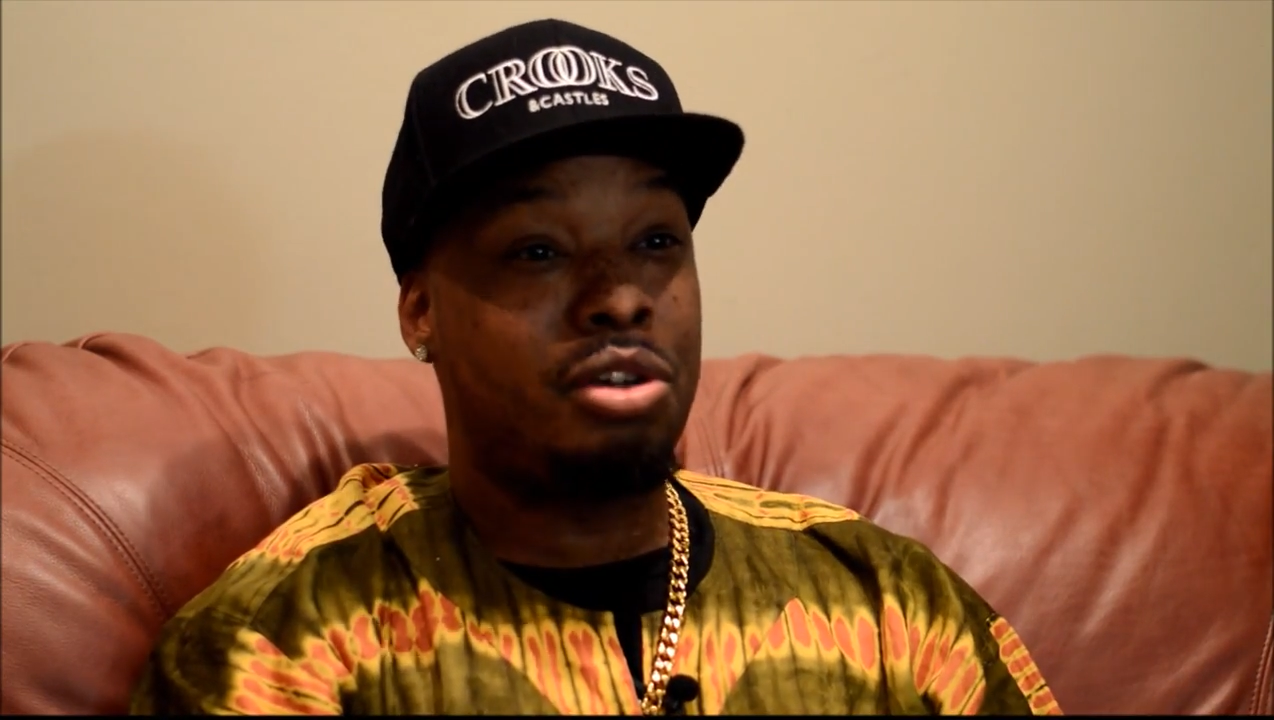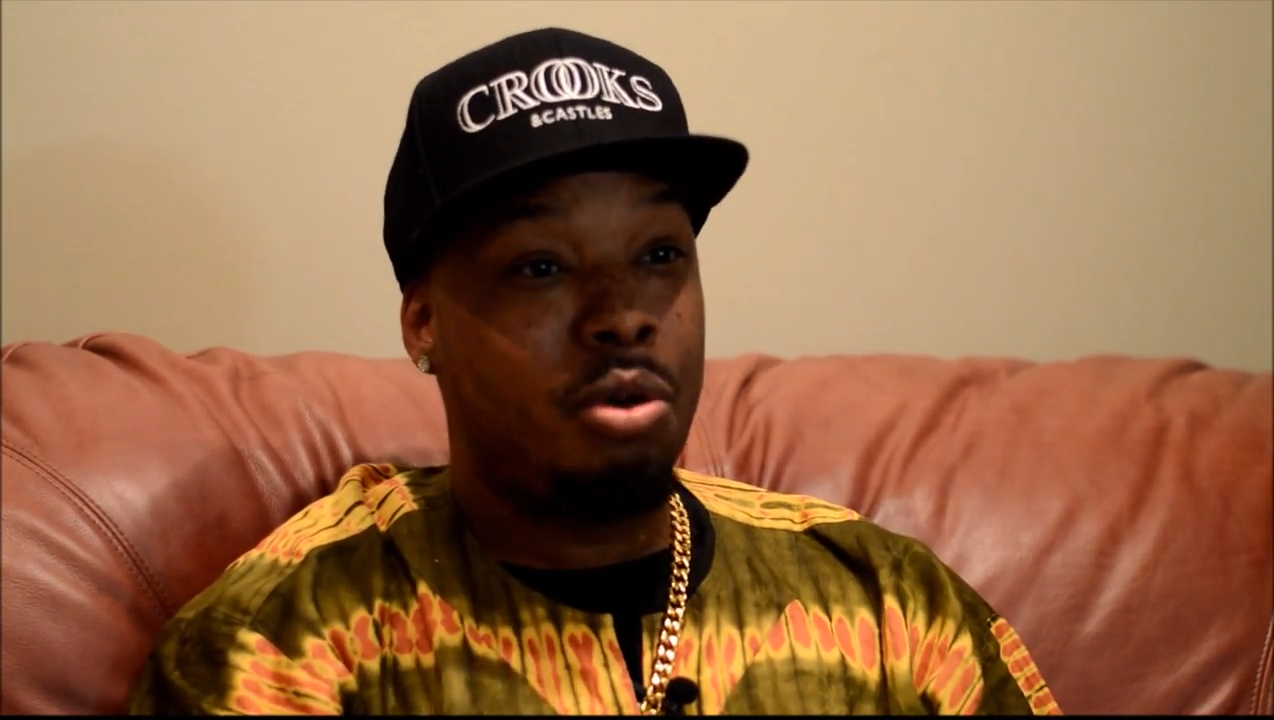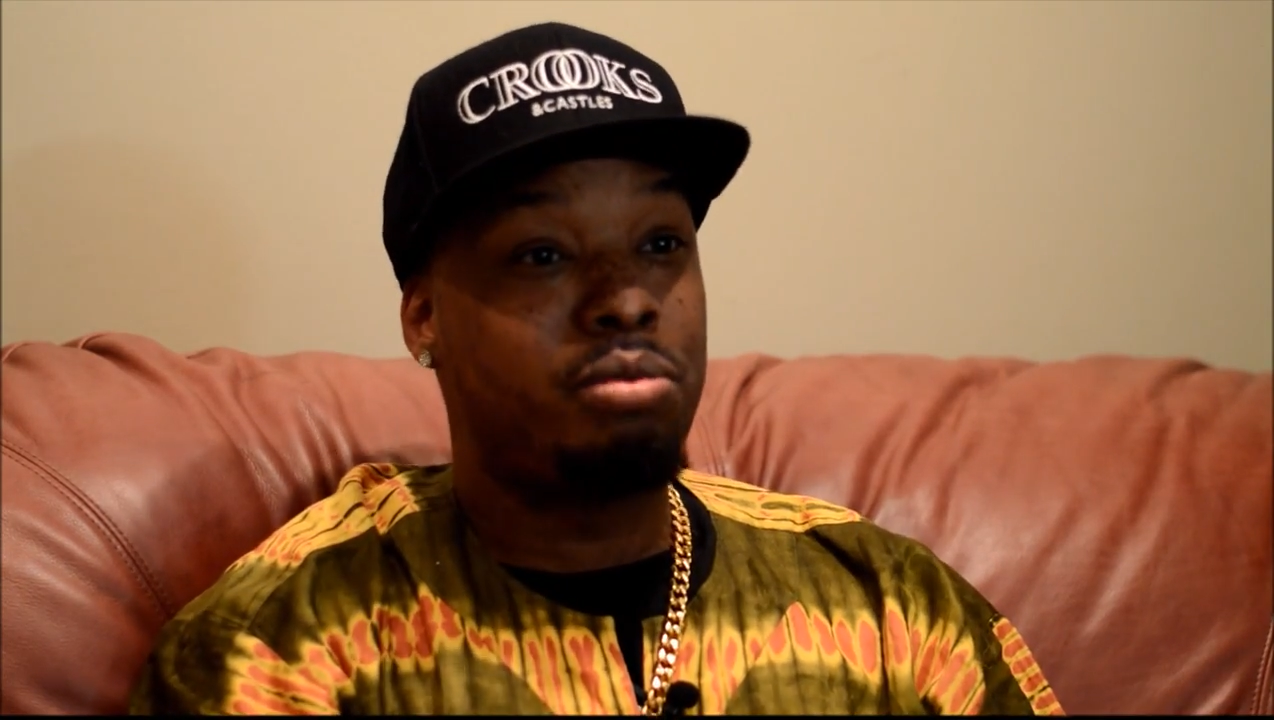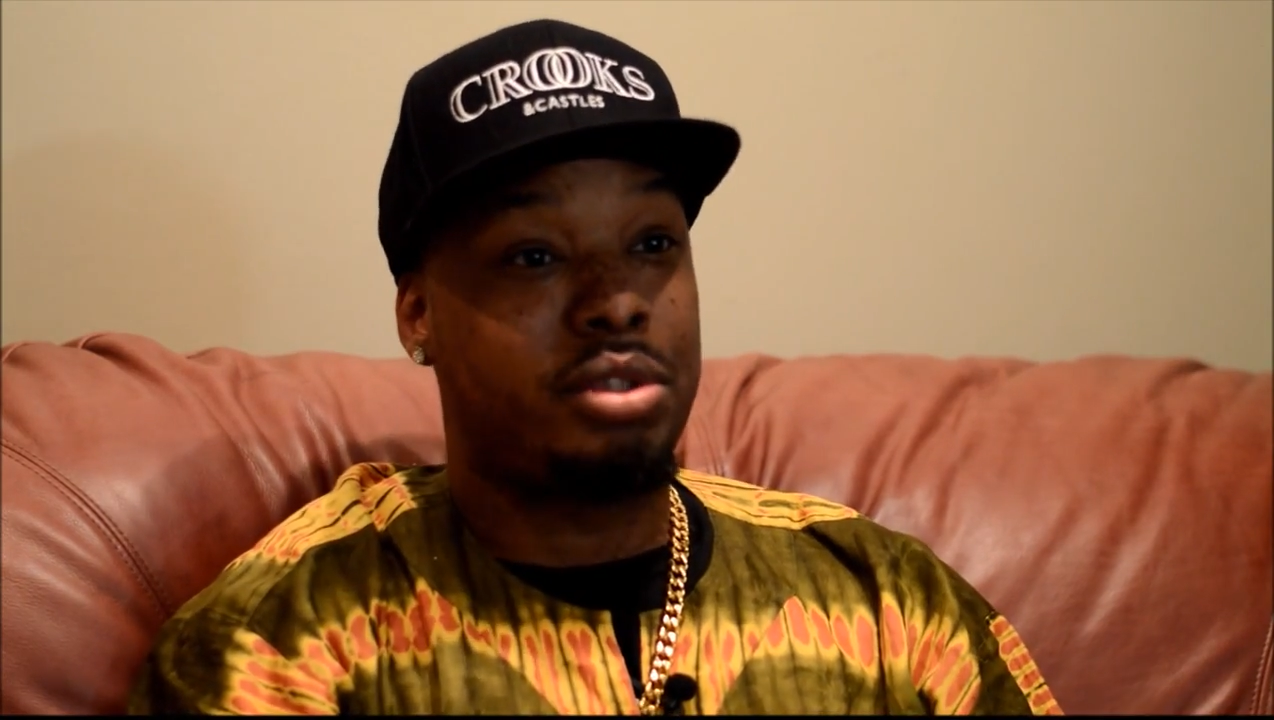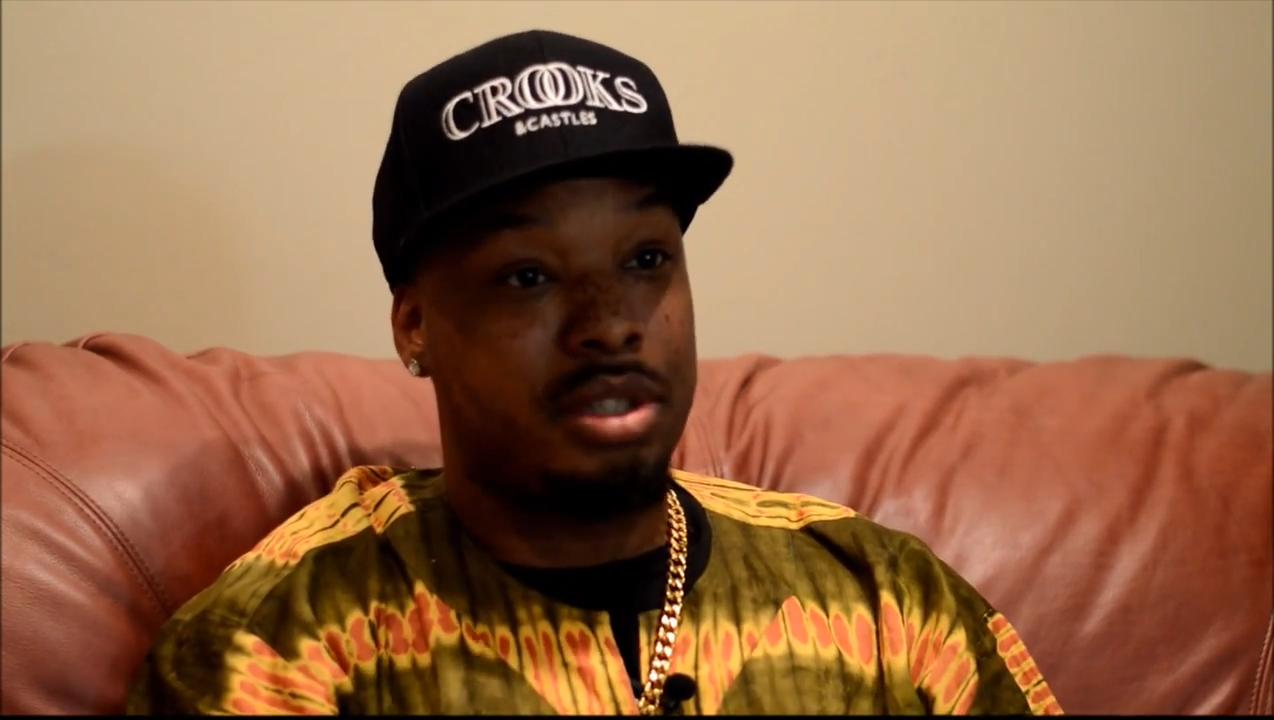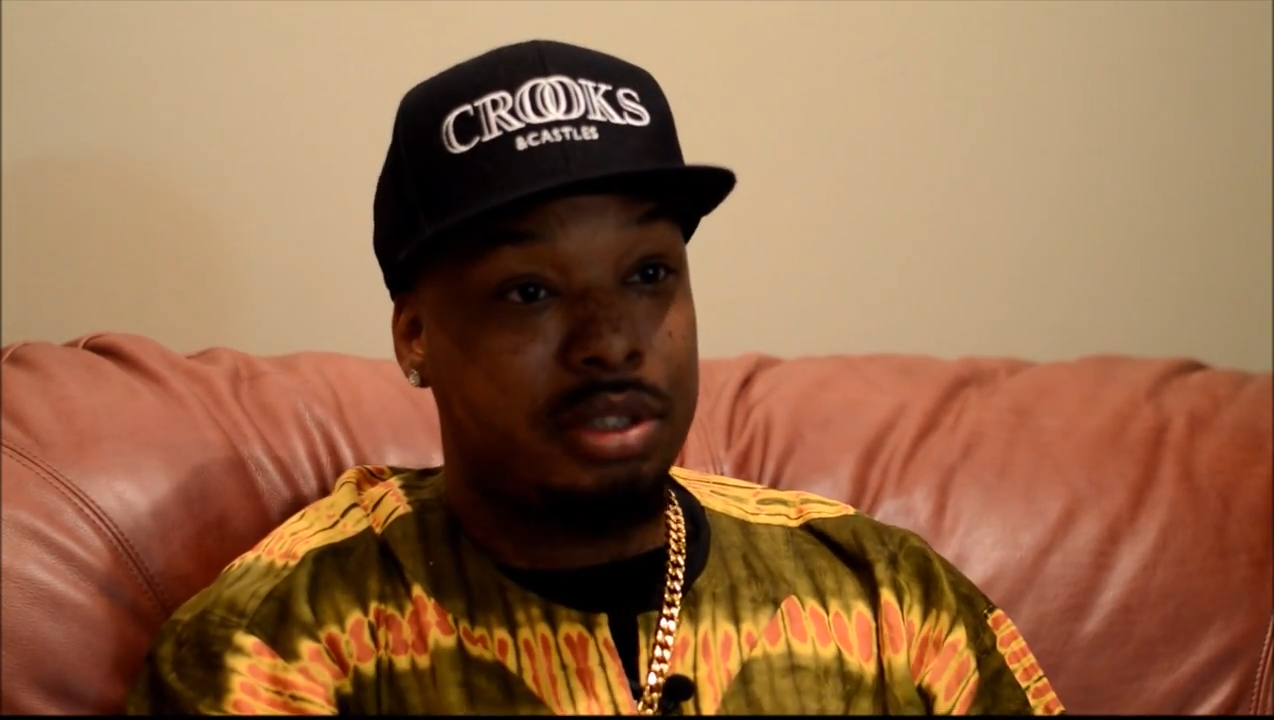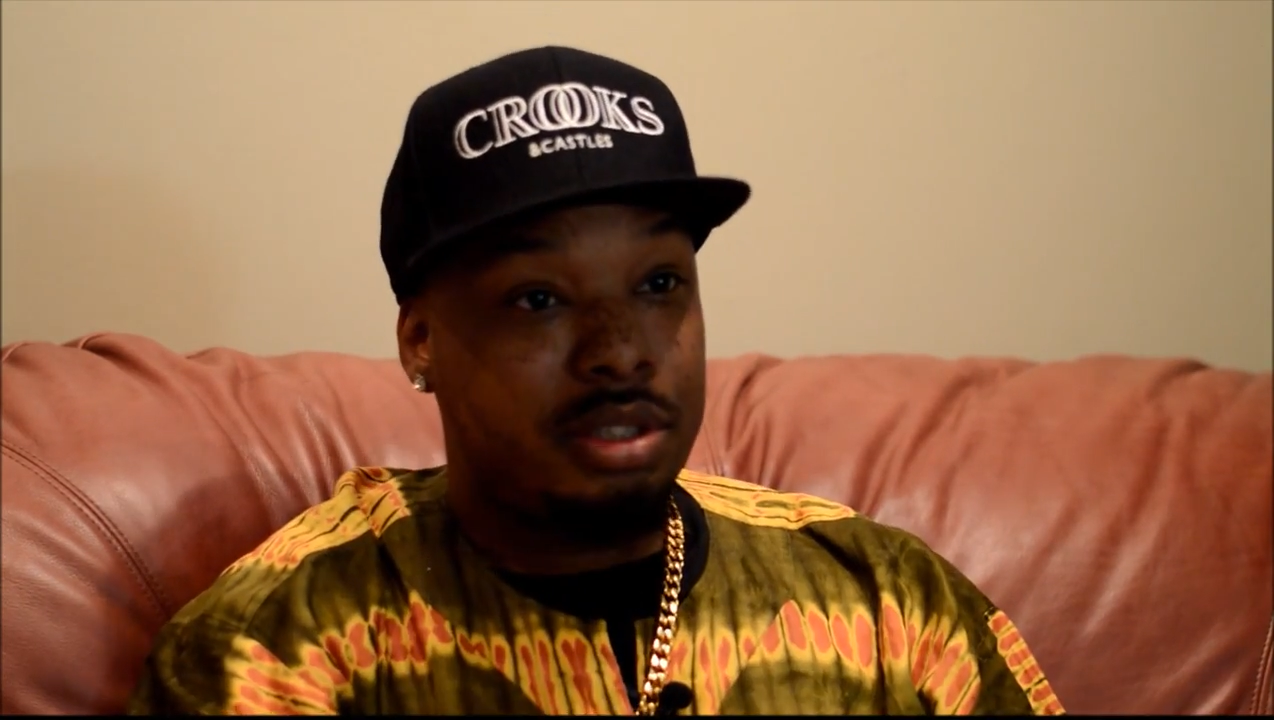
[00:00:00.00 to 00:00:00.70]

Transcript: Kunta.